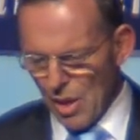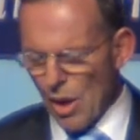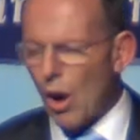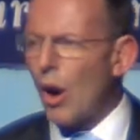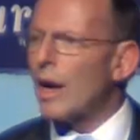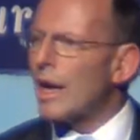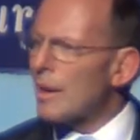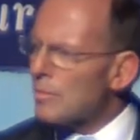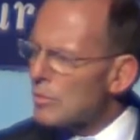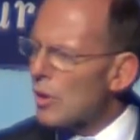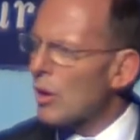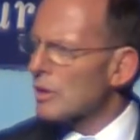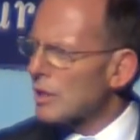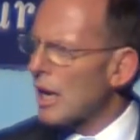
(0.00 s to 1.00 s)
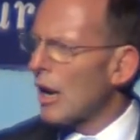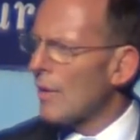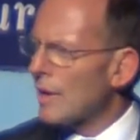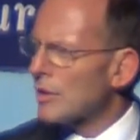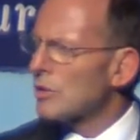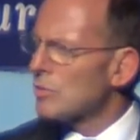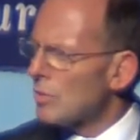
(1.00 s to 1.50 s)
I am not
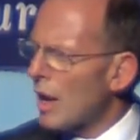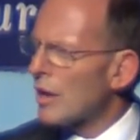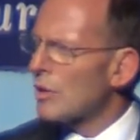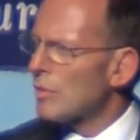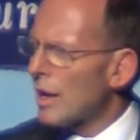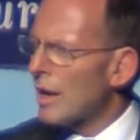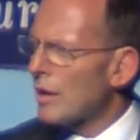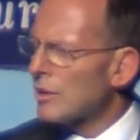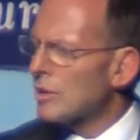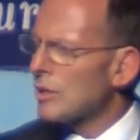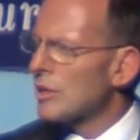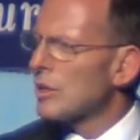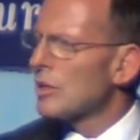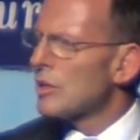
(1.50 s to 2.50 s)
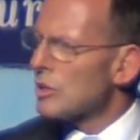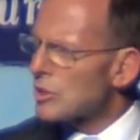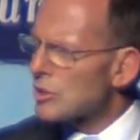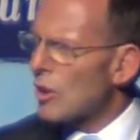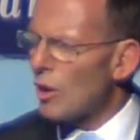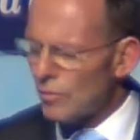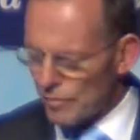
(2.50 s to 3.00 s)
going to run around
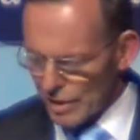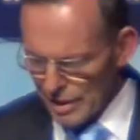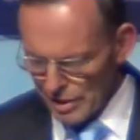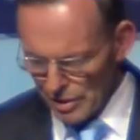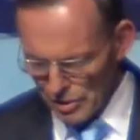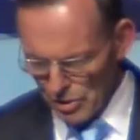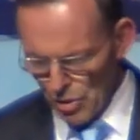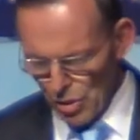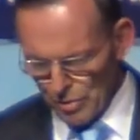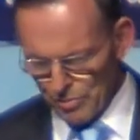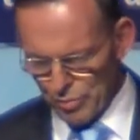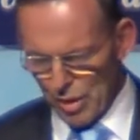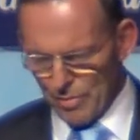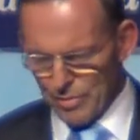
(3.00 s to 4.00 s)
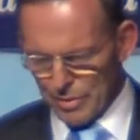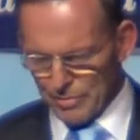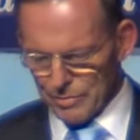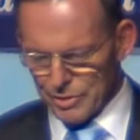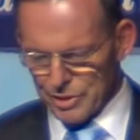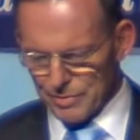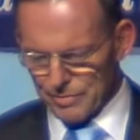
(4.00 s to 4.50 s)
solving
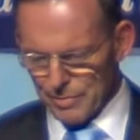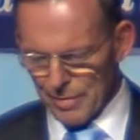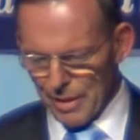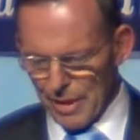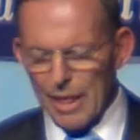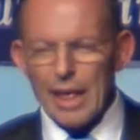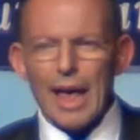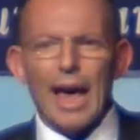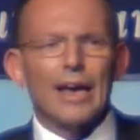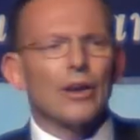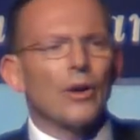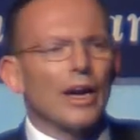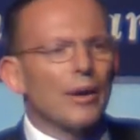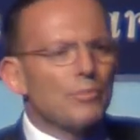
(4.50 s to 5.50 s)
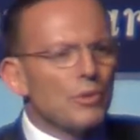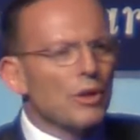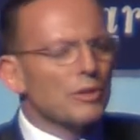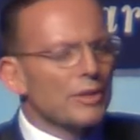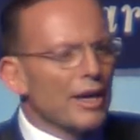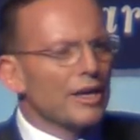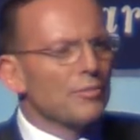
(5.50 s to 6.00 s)
non-problems, and I am not
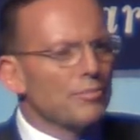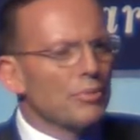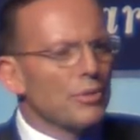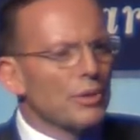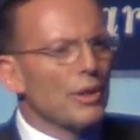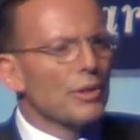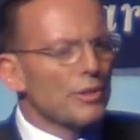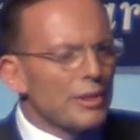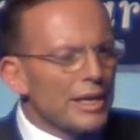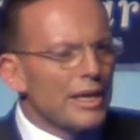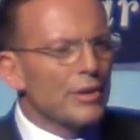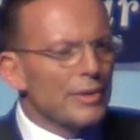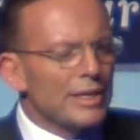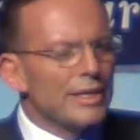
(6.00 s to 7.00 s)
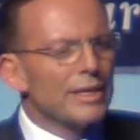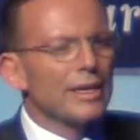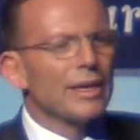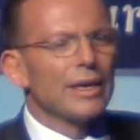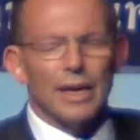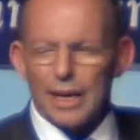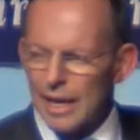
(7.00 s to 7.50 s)
going to put theory
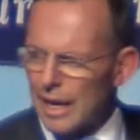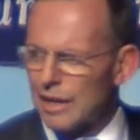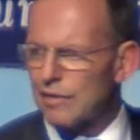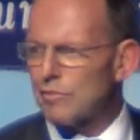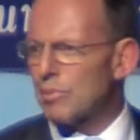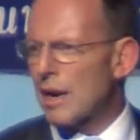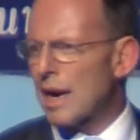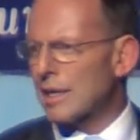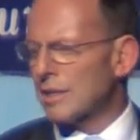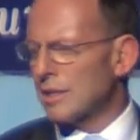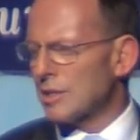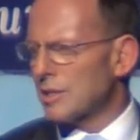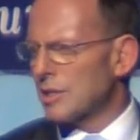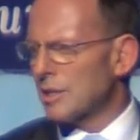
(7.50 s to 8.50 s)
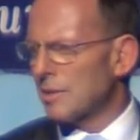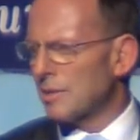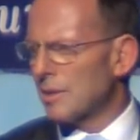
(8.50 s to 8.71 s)
ahead of practice.